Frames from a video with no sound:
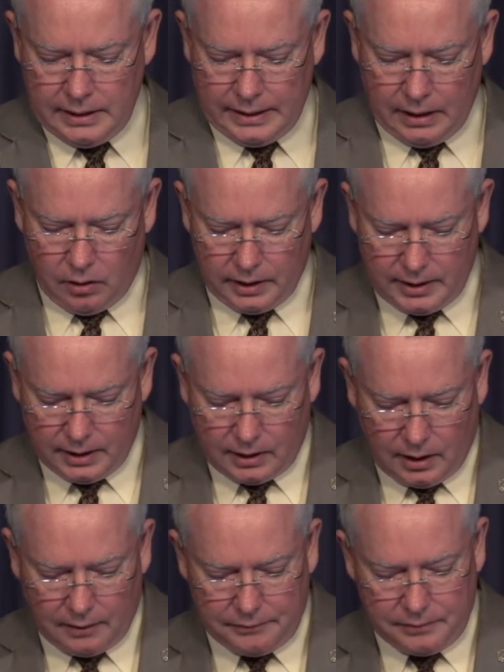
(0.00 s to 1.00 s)
Now, our
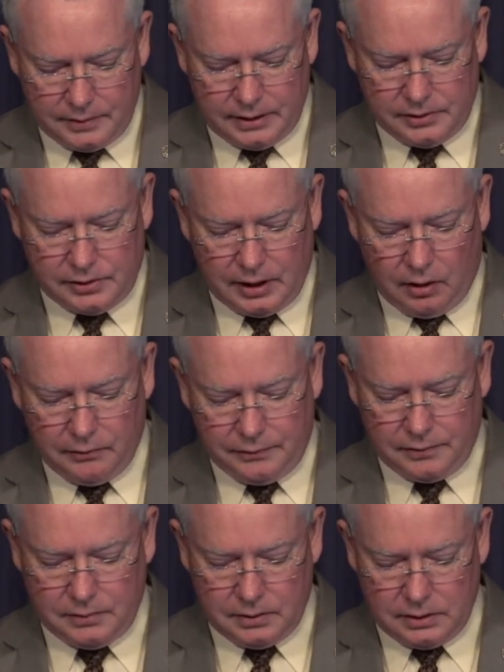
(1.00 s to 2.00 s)
kickoff
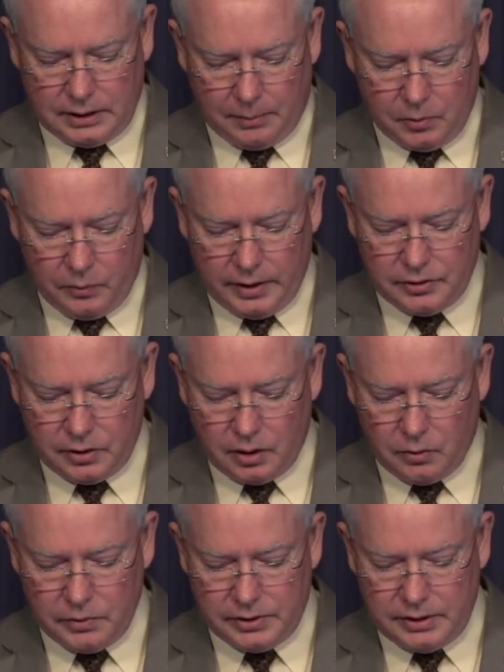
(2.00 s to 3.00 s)
itself a couple of weeks
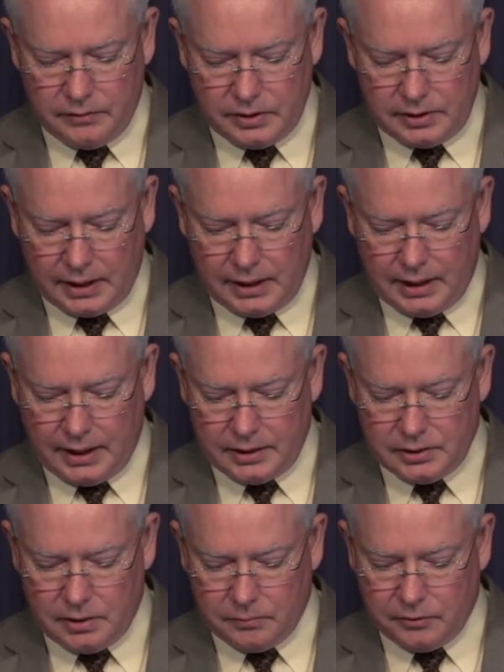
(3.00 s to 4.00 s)
ago received the second
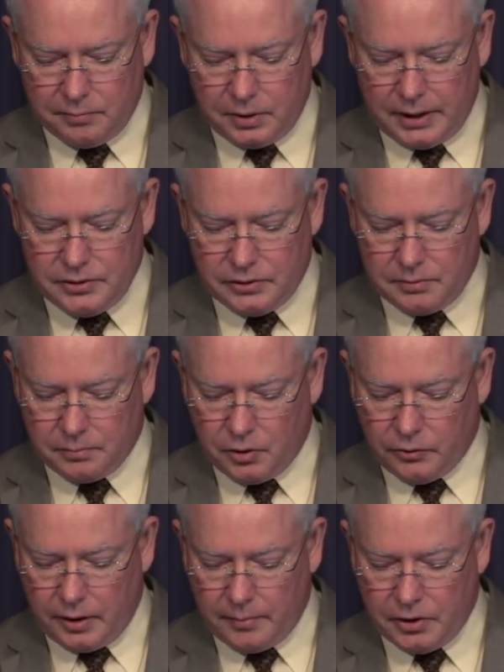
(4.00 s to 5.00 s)
highest number of pledges in
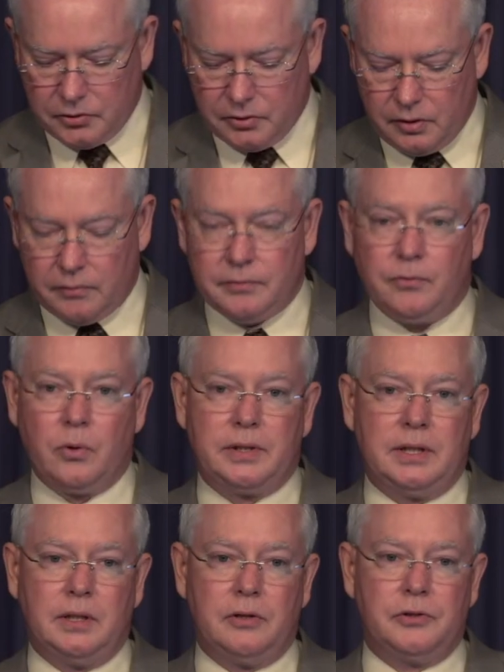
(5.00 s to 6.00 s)
program history. Over
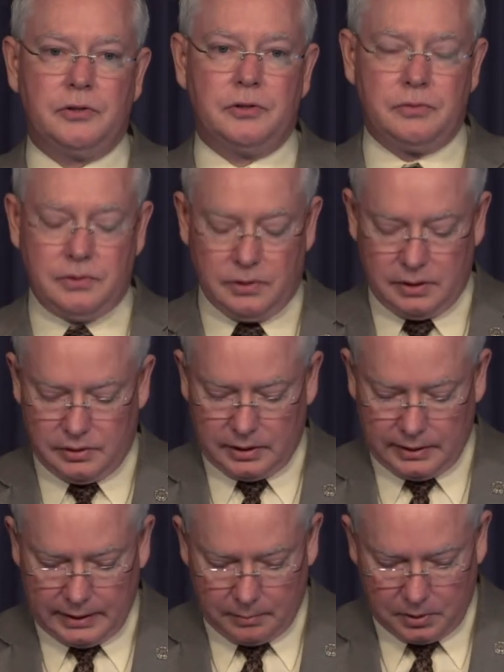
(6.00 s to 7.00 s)
1,400 students
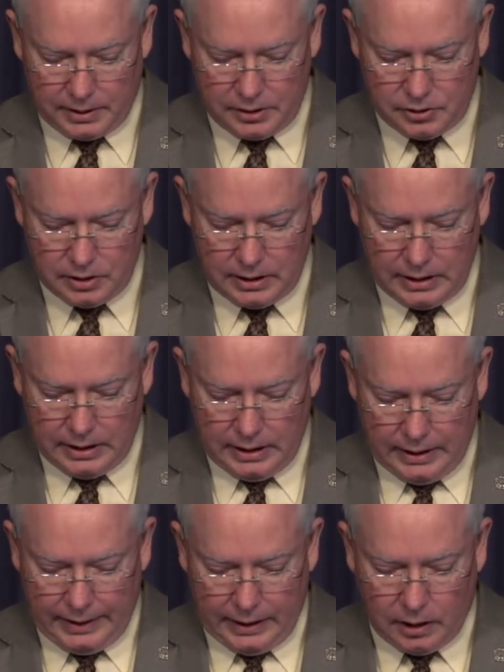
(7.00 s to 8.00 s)
signed that pledge.
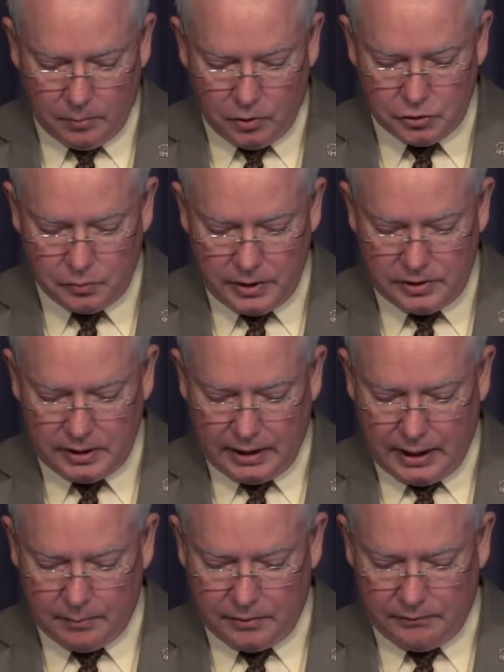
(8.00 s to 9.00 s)
And our most recent
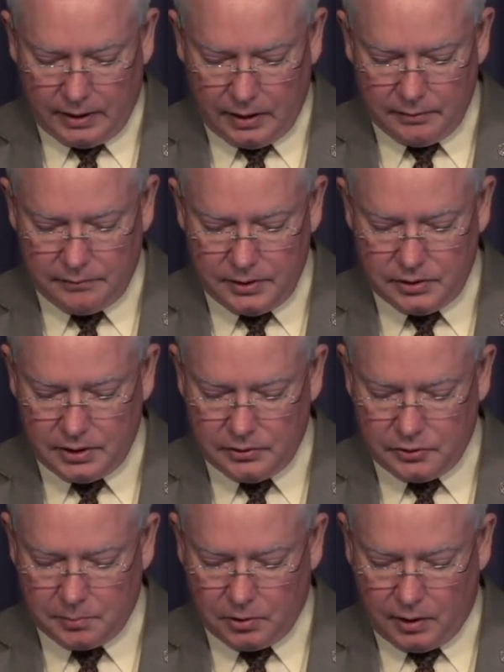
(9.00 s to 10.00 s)
game at Valley Vista and
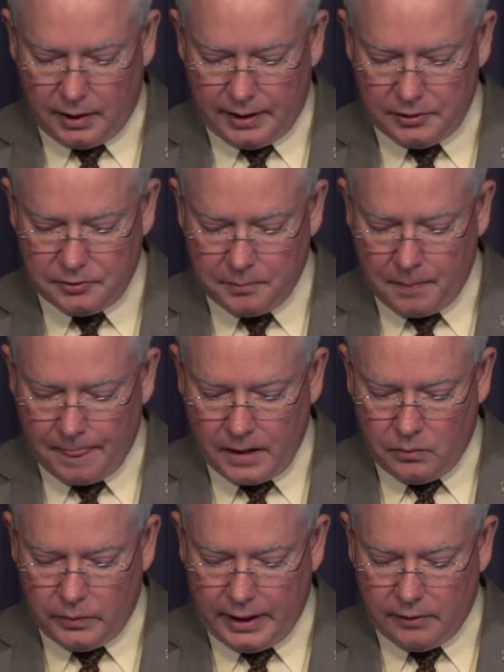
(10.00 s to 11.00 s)
Surprise
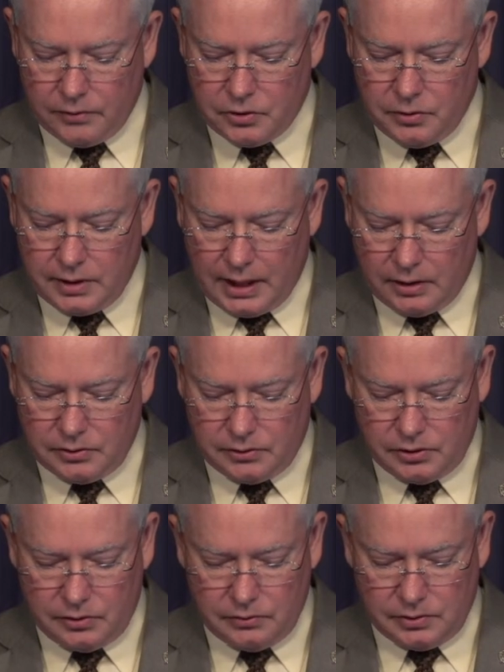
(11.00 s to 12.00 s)
We had over 2,000
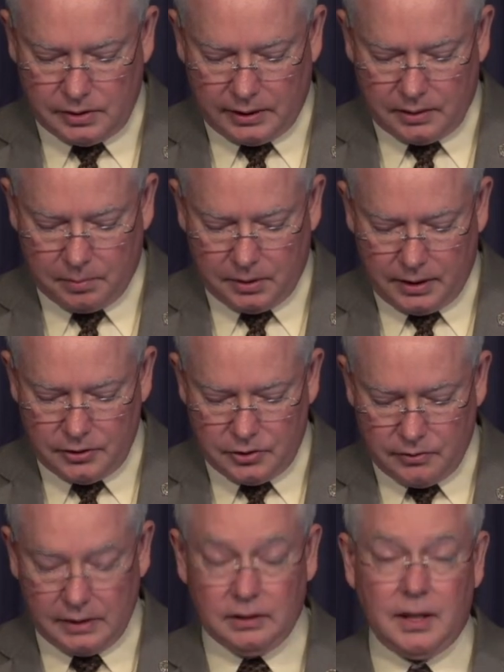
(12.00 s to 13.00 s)
students sign the pledge
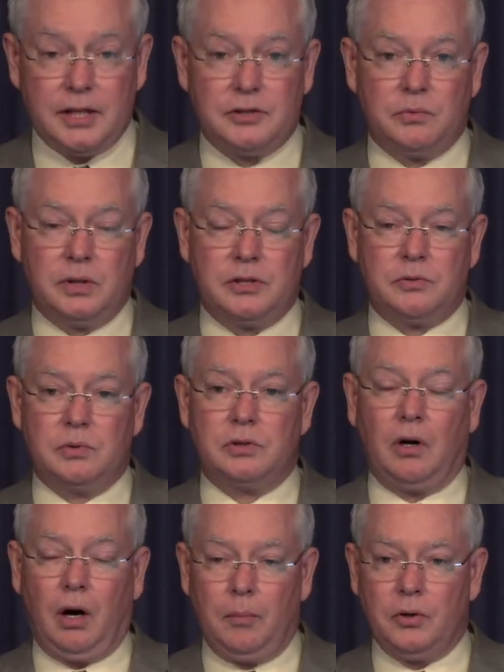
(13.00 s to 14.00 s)
during lunch, which was
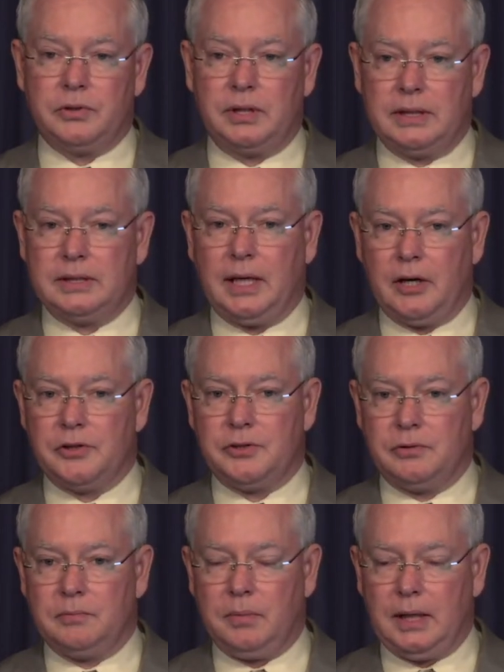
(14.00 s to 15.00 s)
almost the entire
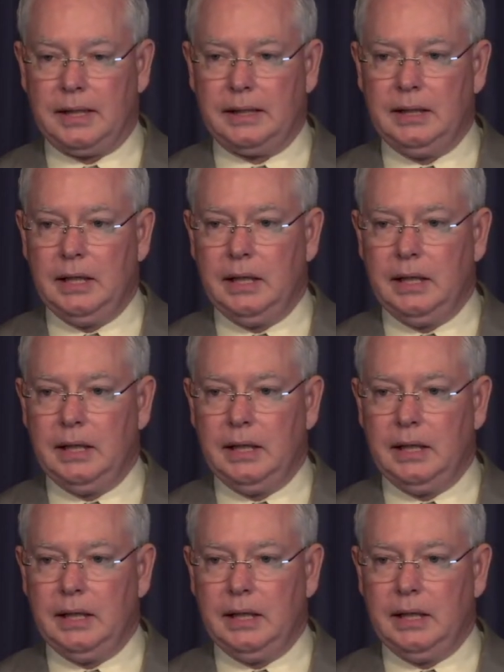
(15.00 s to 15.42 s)
student body.